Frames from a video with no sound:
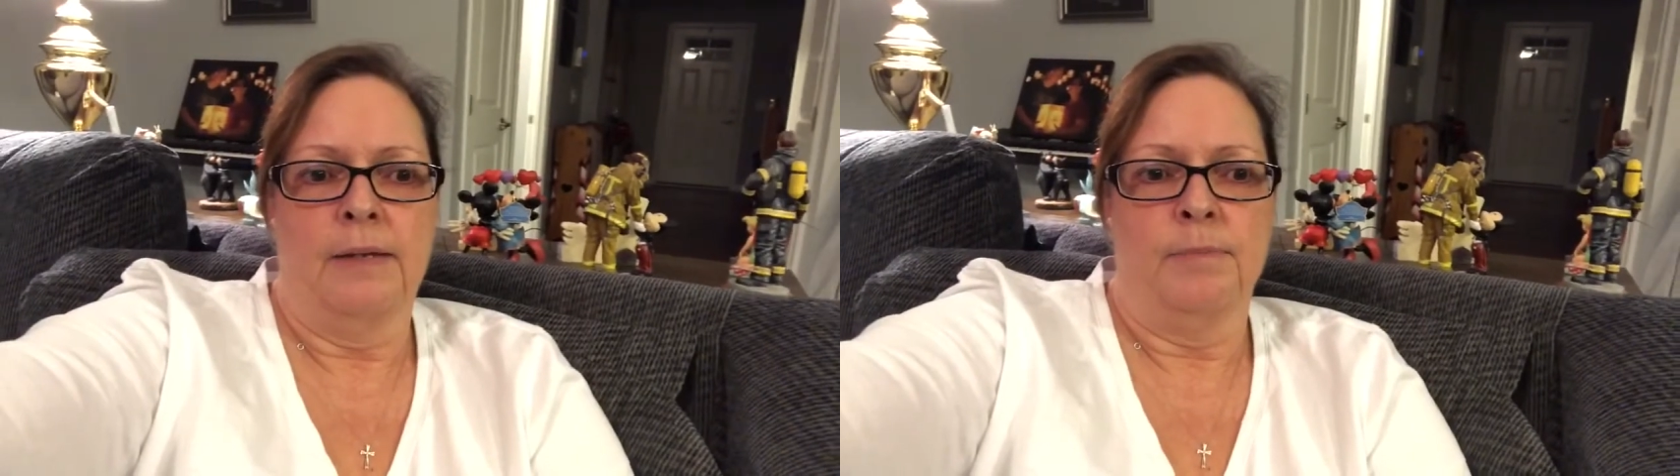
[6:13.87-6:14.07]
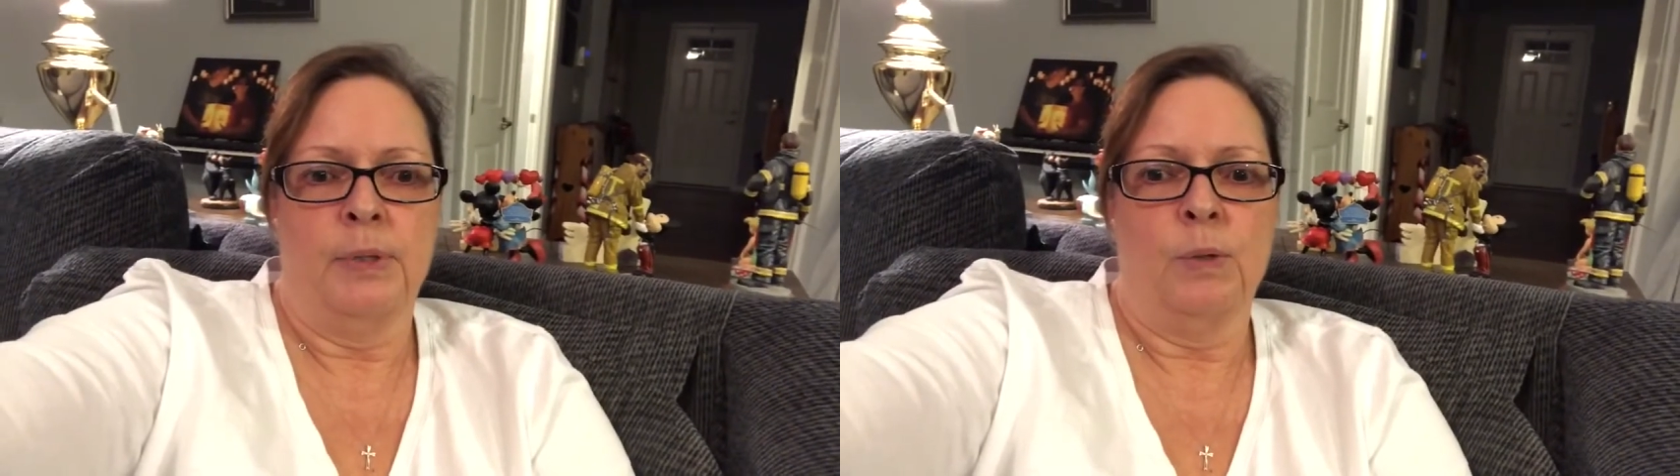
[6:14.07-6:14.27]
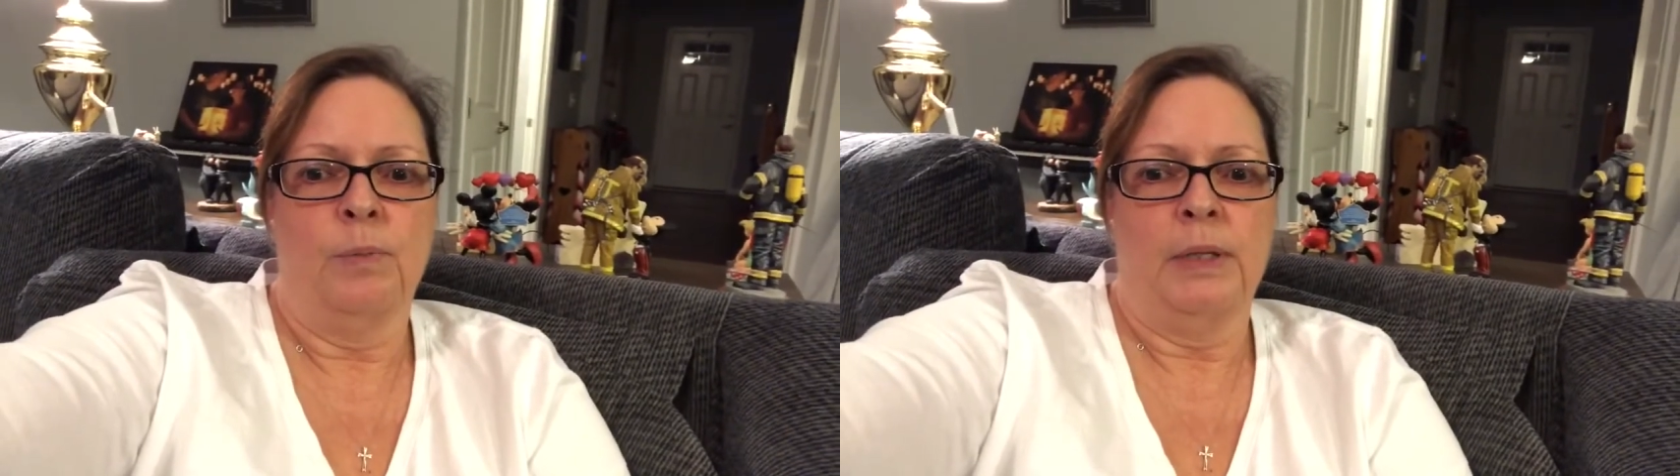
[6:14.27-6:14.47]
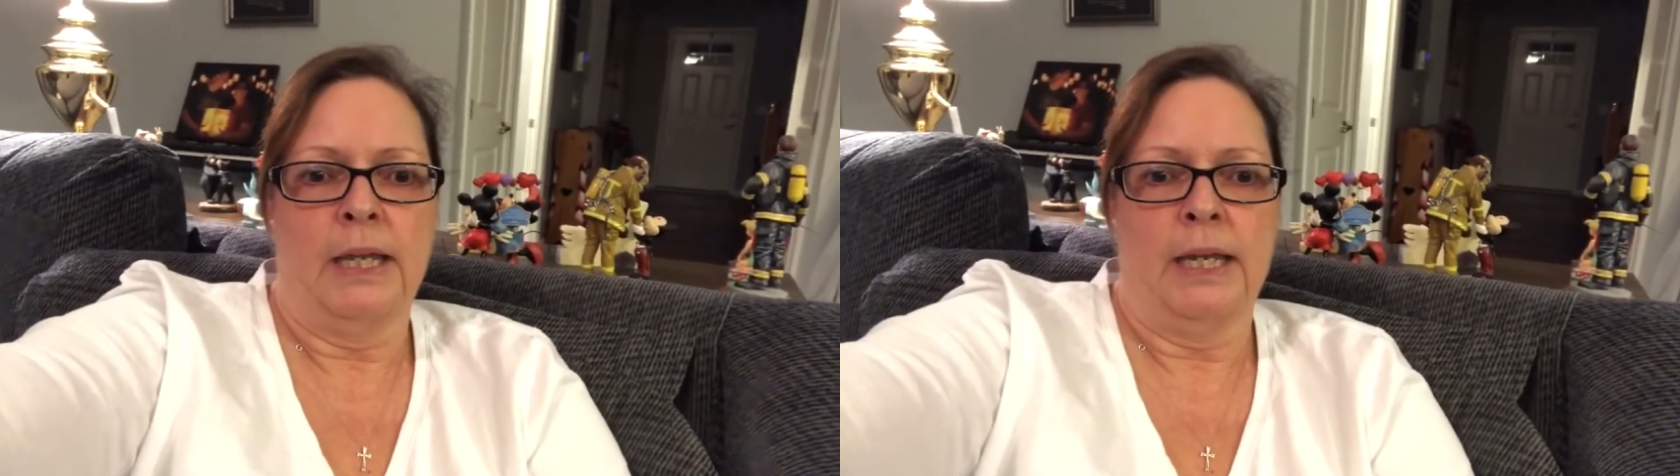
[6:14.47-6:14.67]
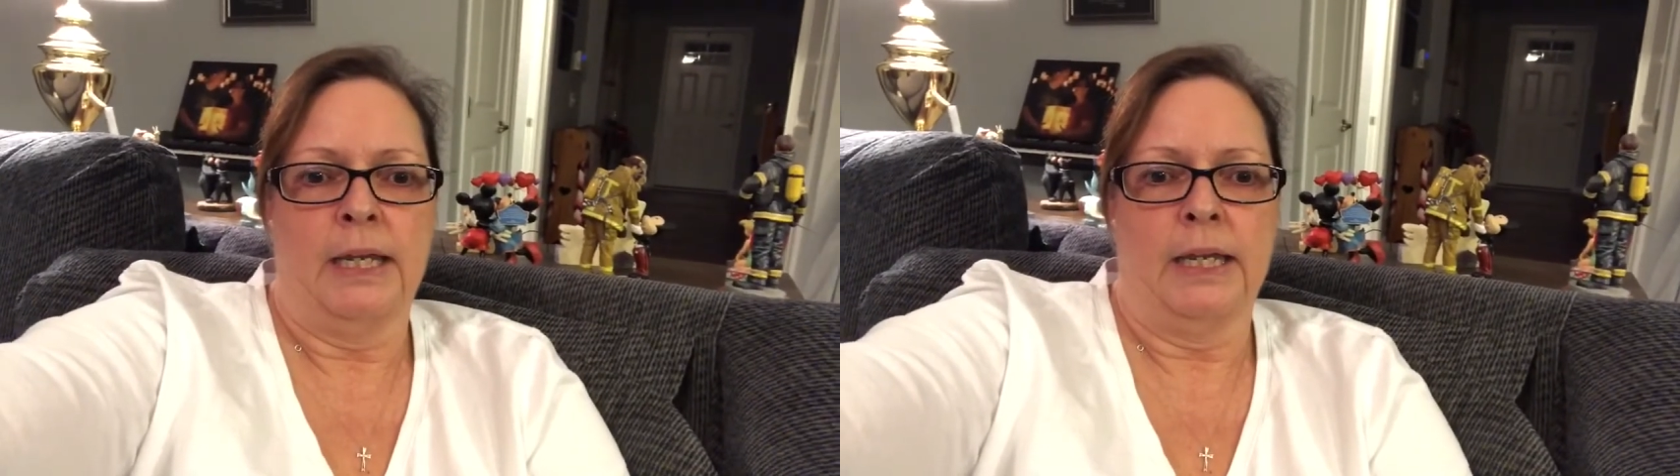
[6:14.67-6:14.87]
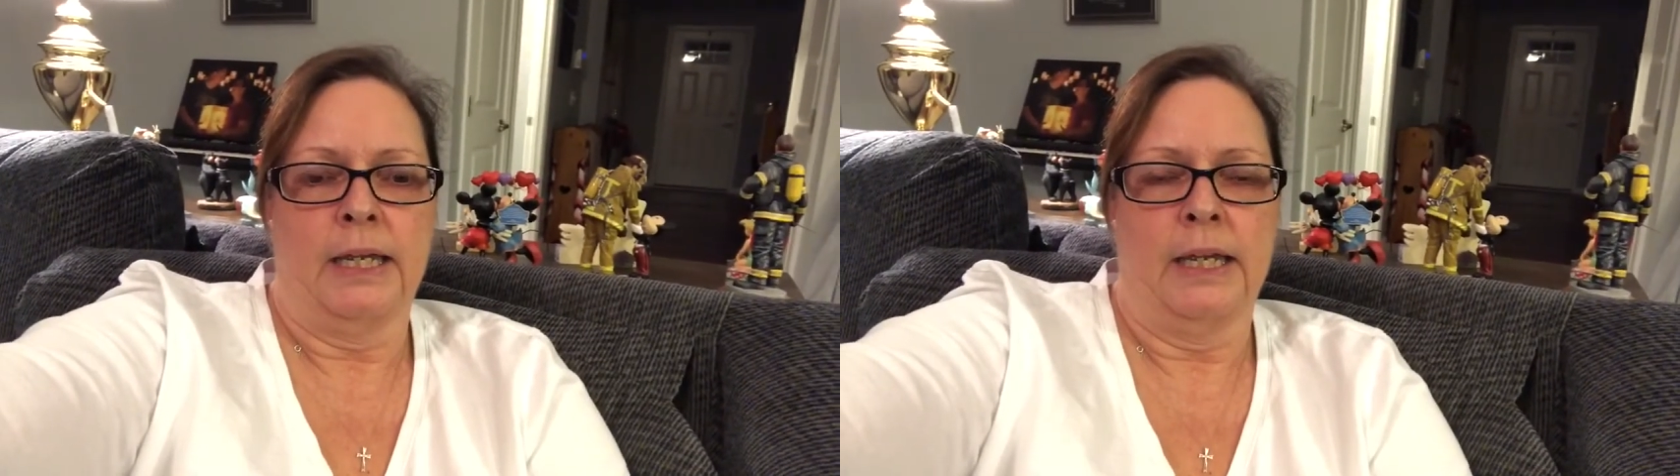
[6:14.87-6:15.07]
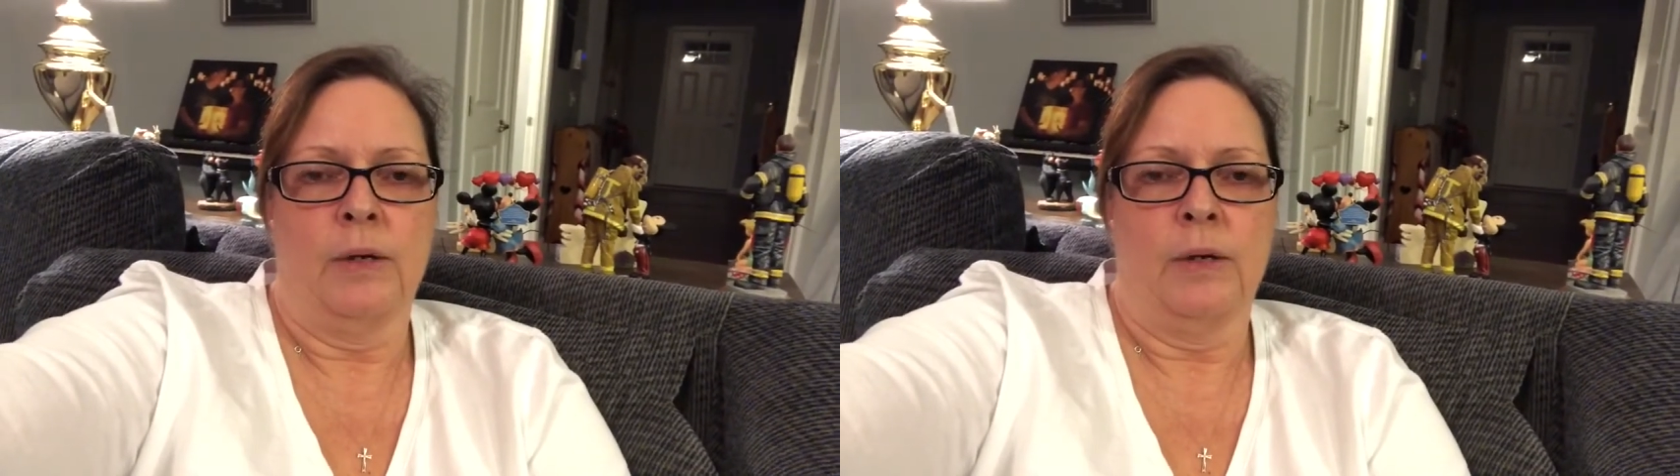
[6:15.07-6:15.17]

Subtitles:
and meal planning